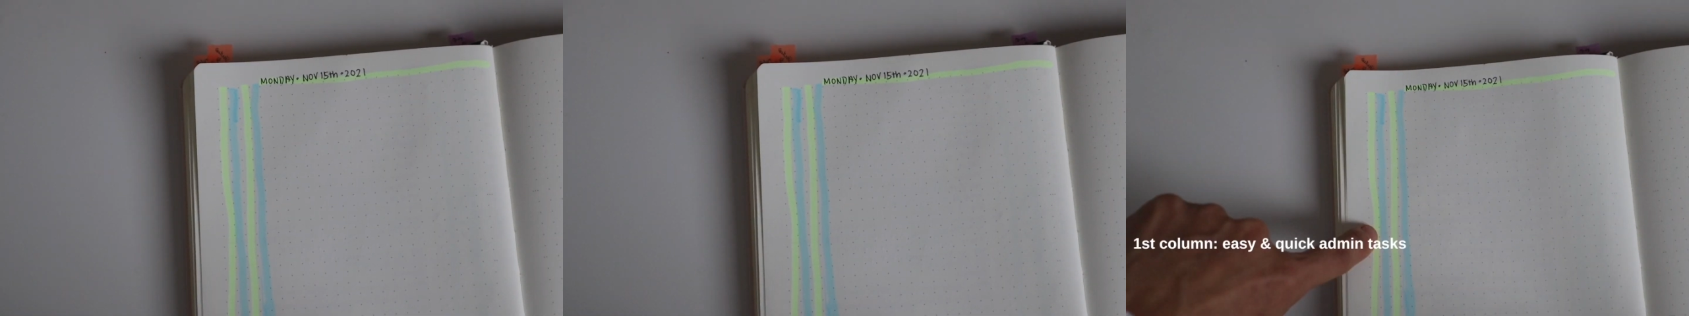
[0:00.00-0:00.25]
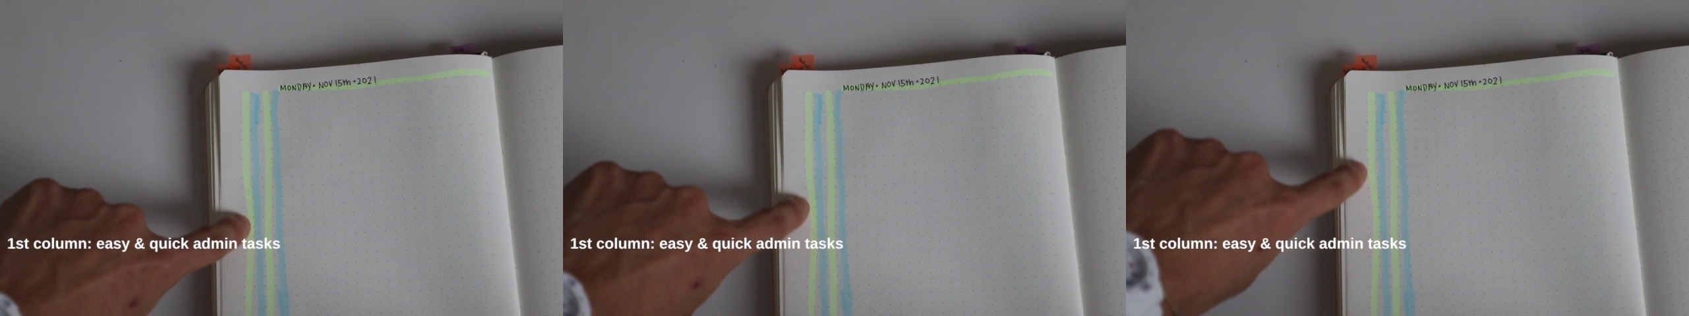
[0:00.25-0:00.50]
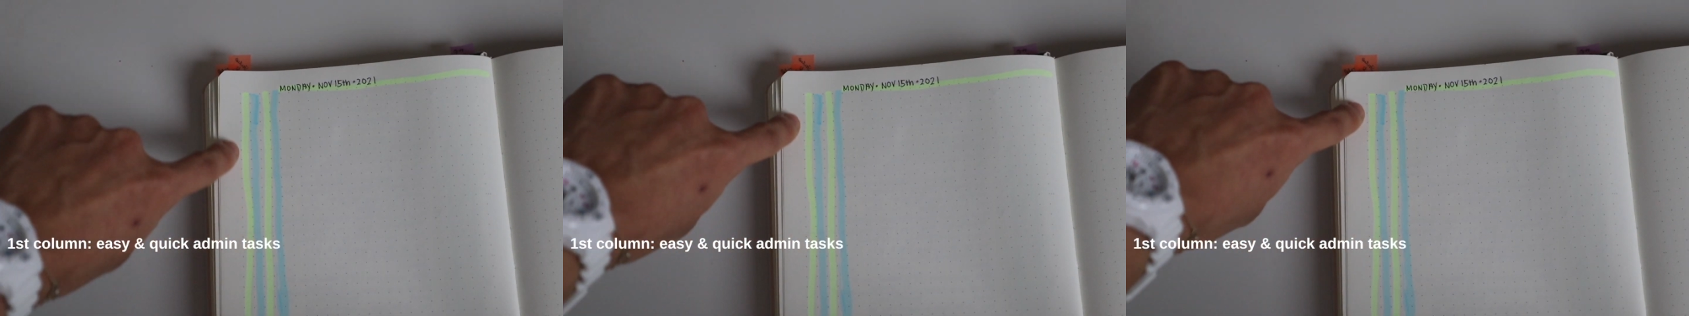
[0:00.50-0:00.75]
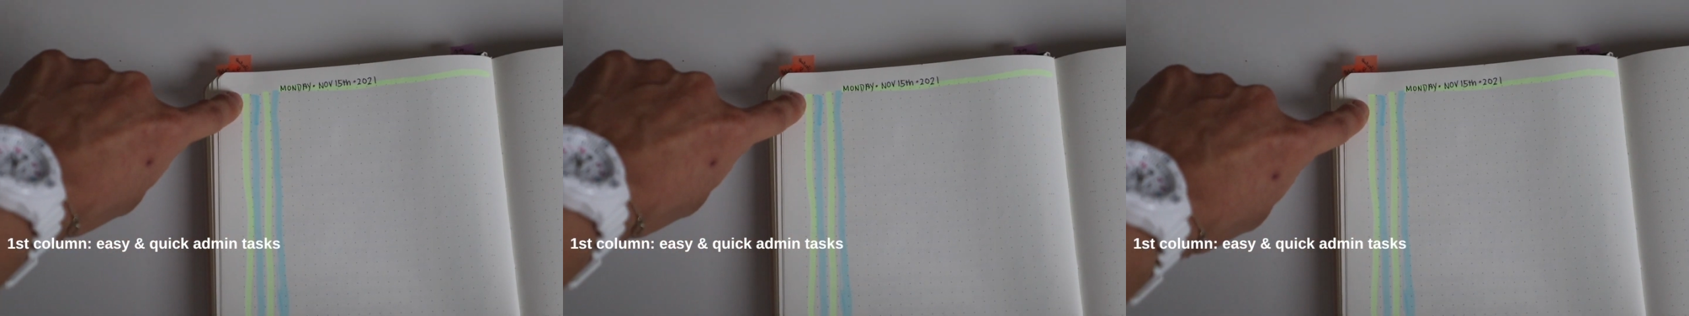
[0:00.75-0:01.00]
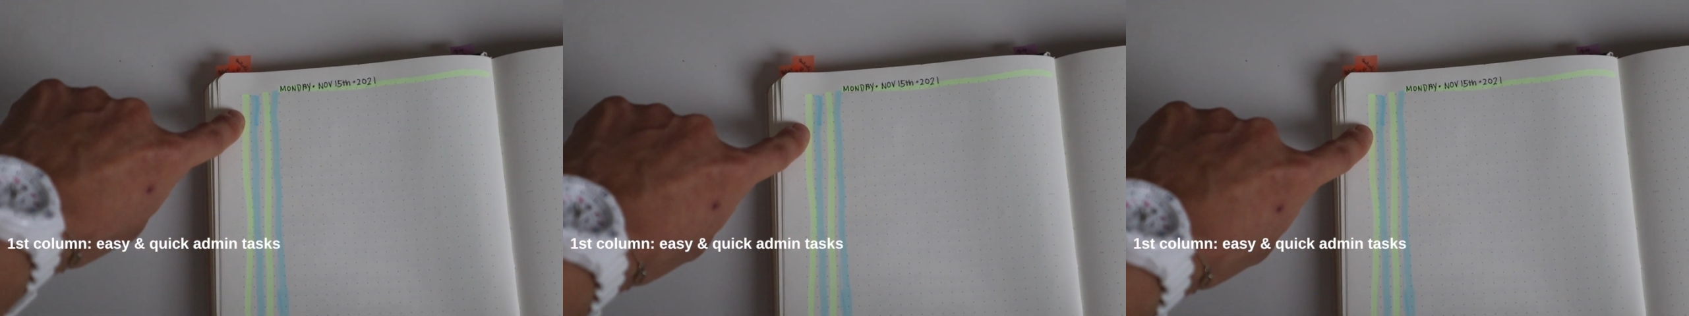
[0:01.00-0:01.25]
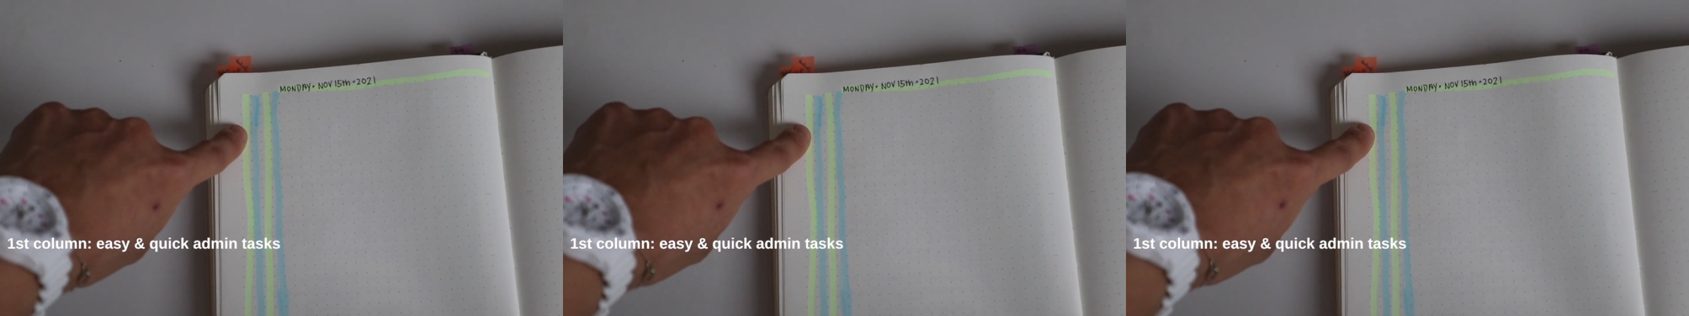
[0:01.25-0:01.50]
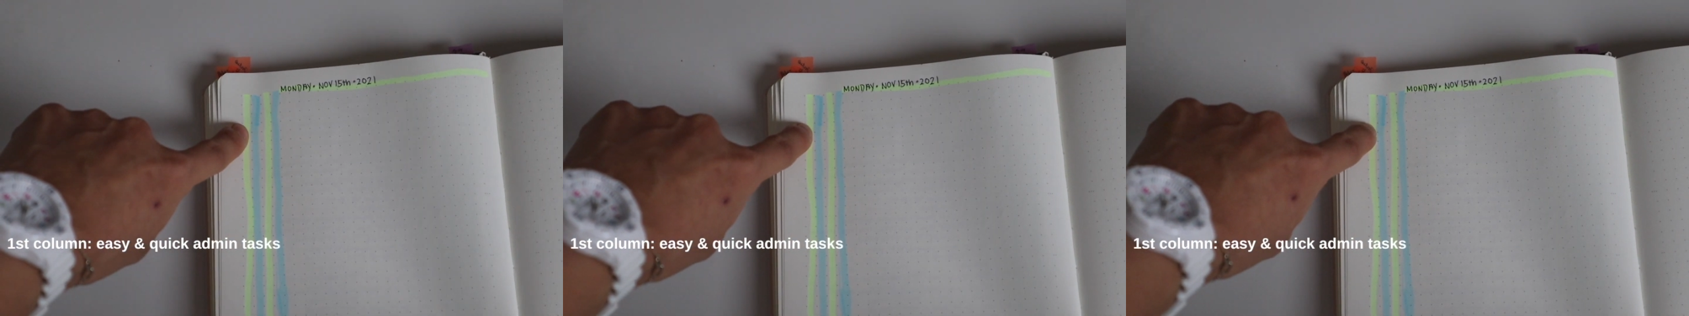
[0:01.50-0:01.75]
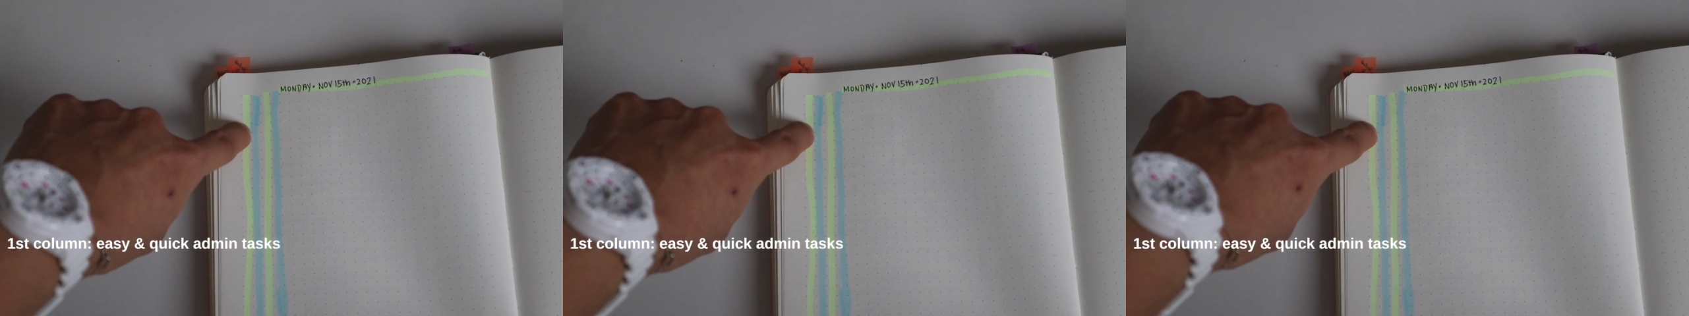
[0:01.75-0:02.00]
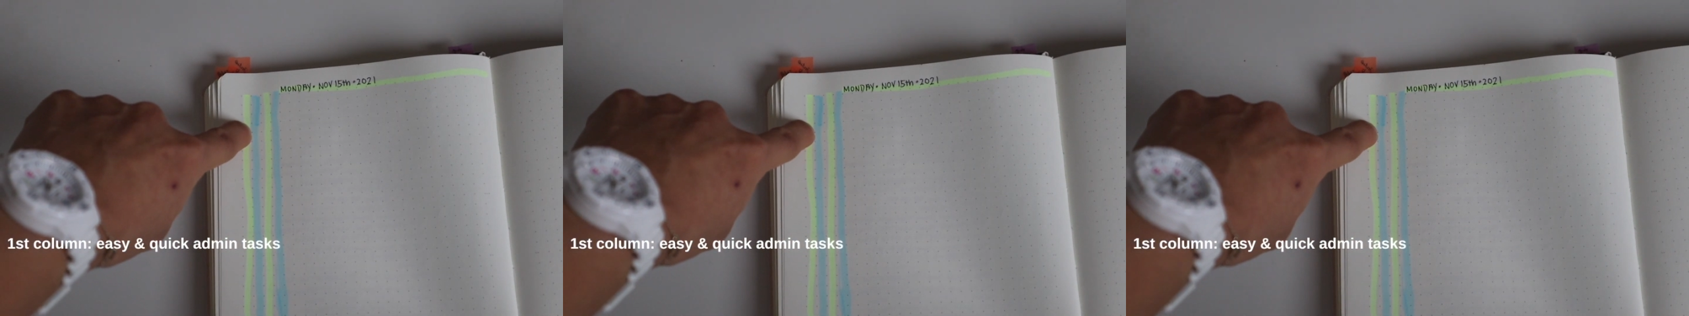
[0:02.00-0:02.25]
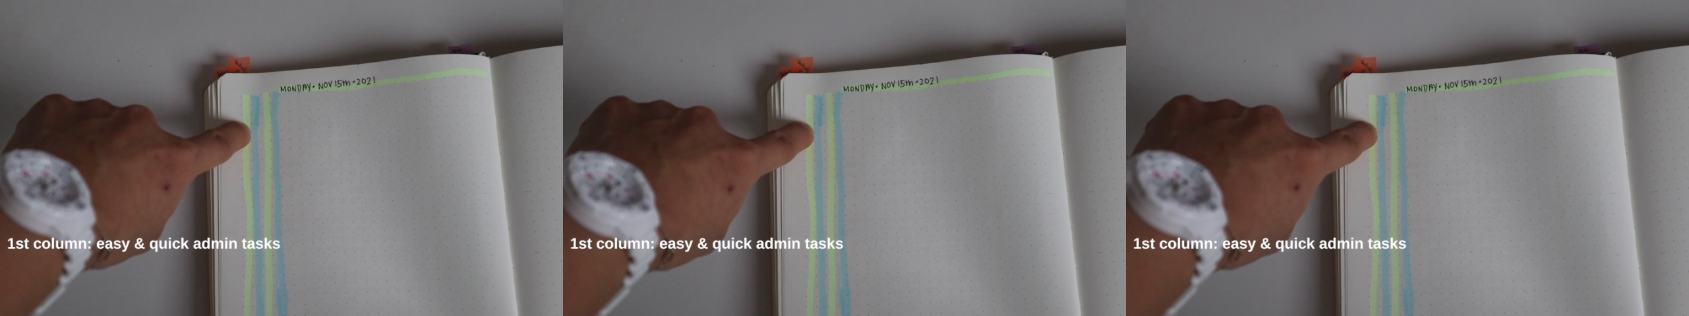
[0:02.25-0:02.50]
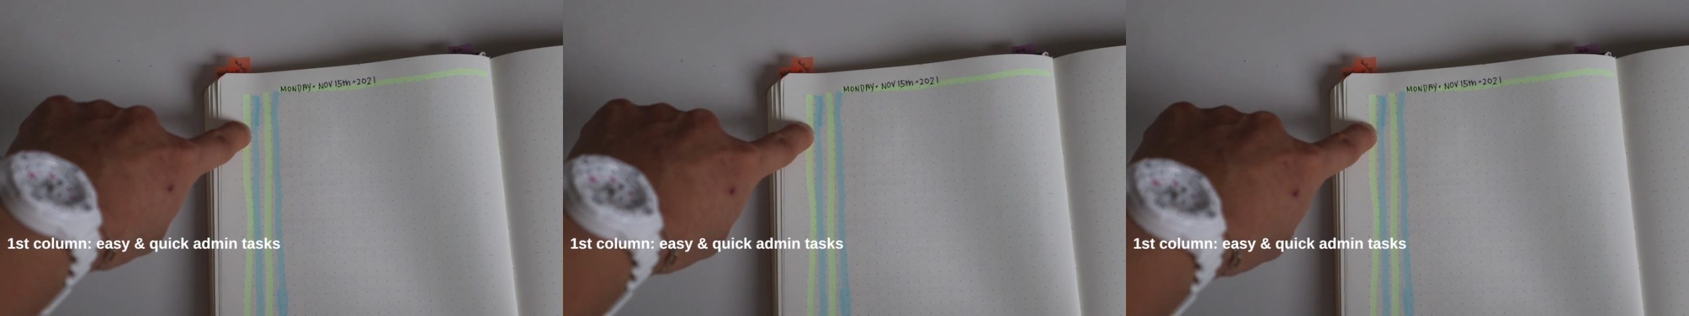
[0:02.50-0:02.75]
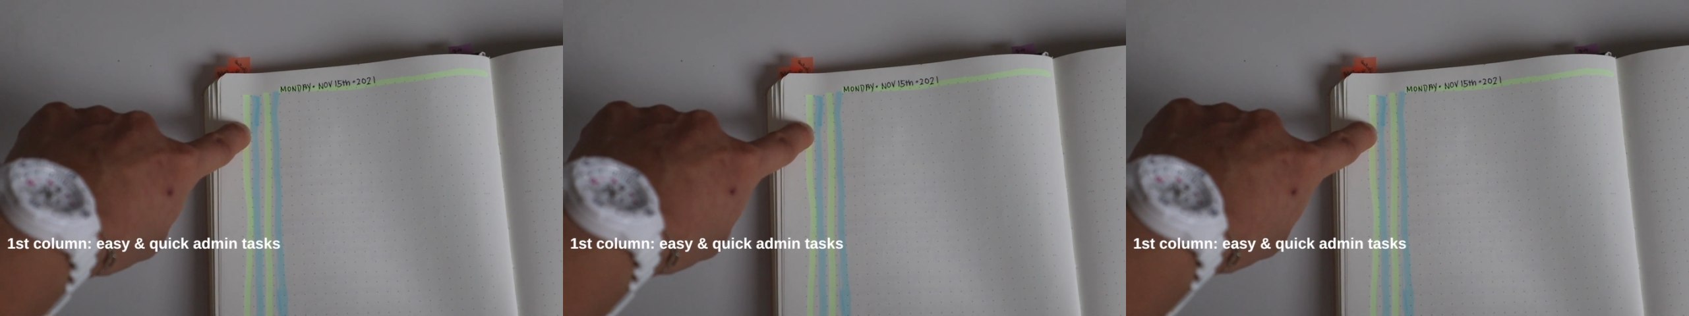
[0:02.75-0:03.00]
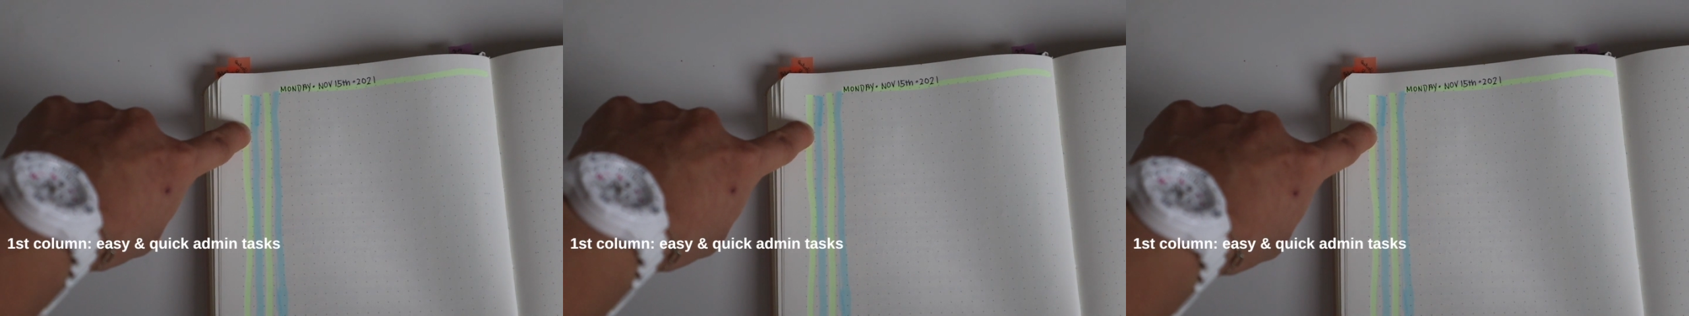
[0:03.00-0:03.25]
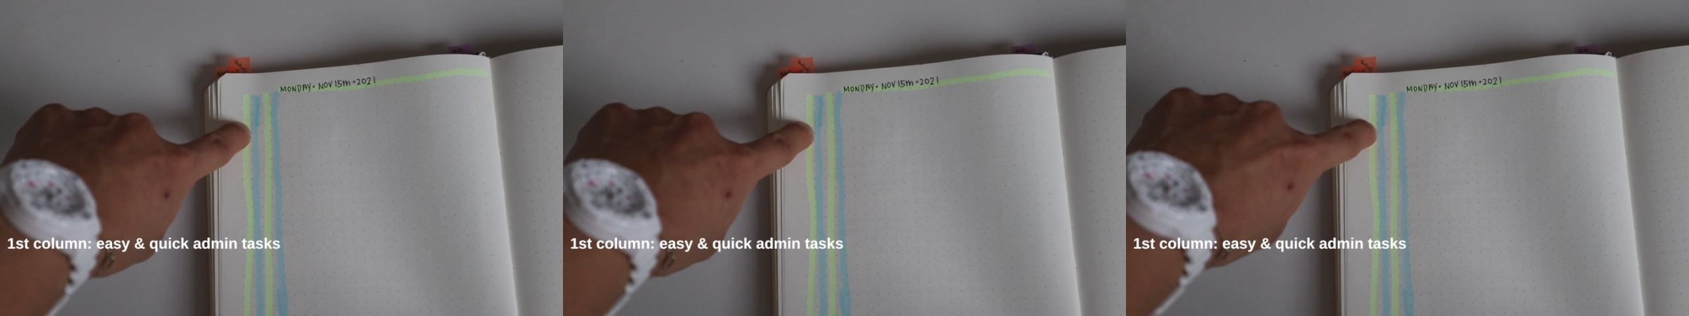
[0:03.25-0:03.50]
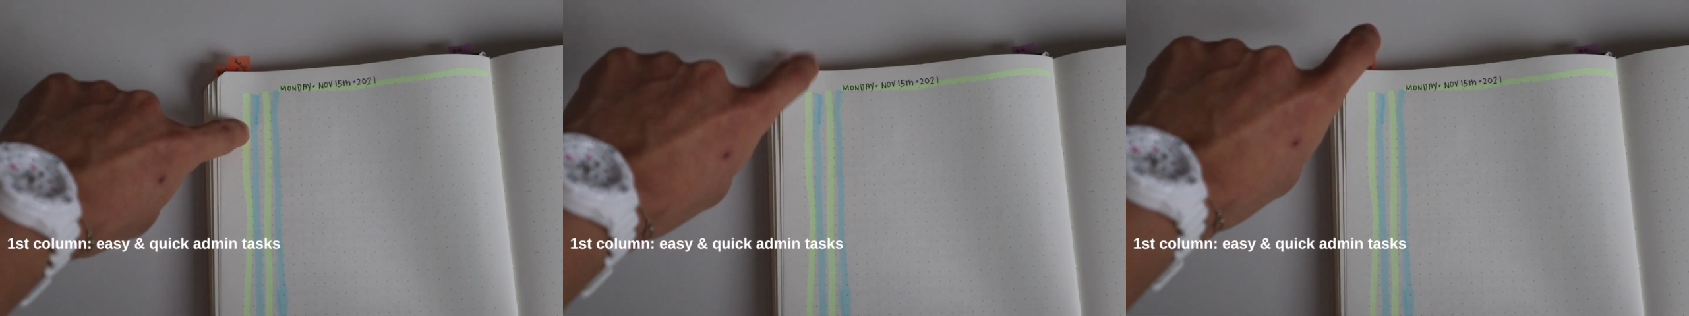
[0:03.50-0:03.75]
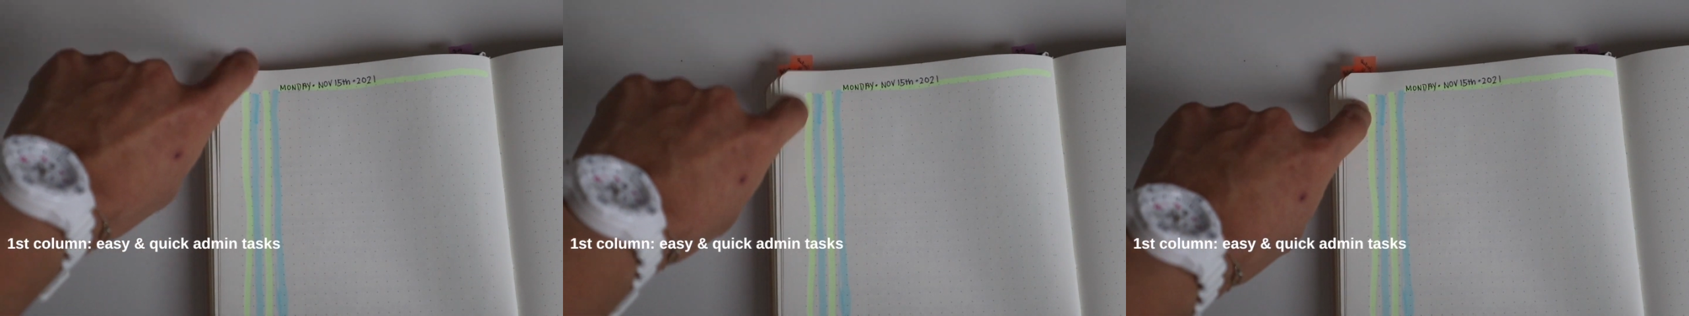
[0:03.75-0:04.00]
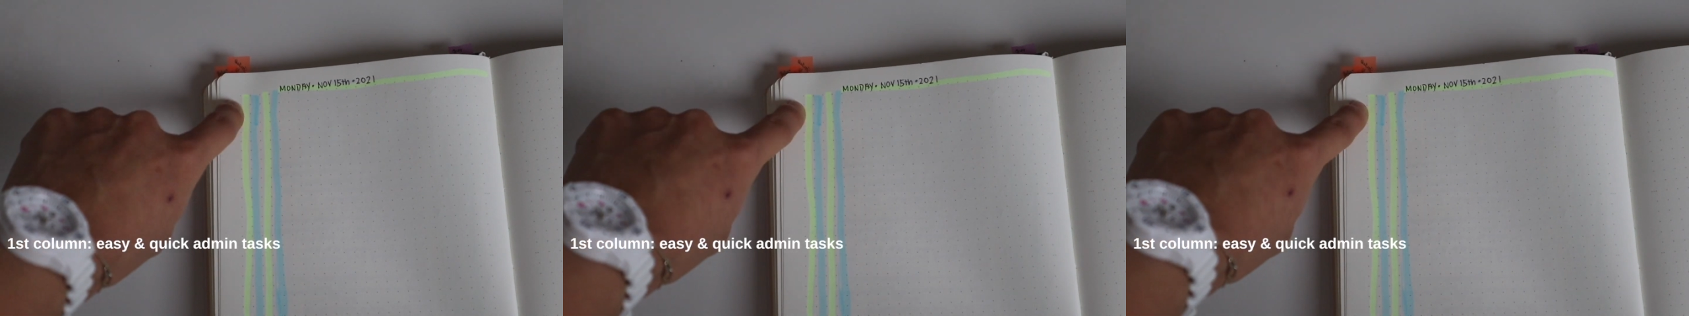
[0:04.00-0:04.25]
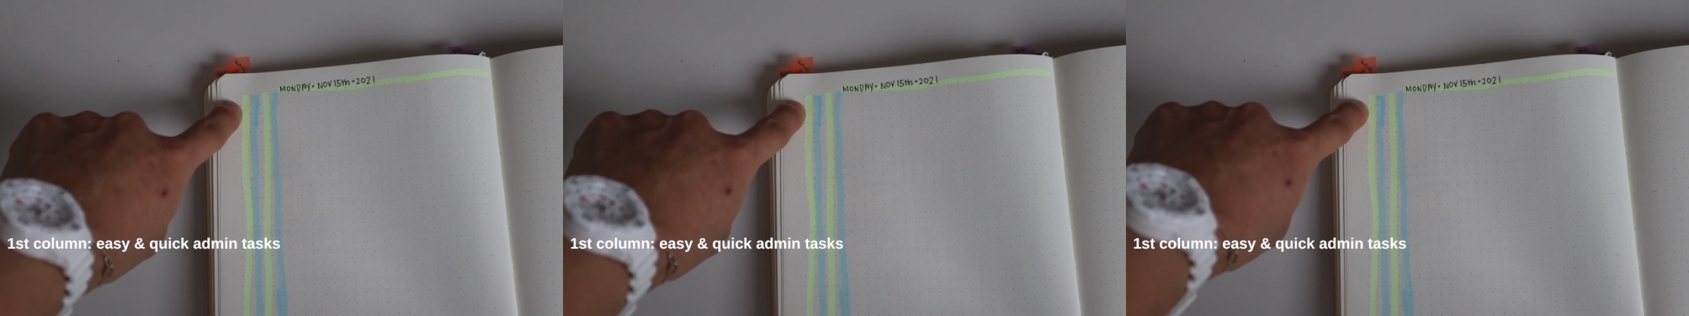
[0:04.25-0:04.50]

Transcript: [unreadable: no face in view]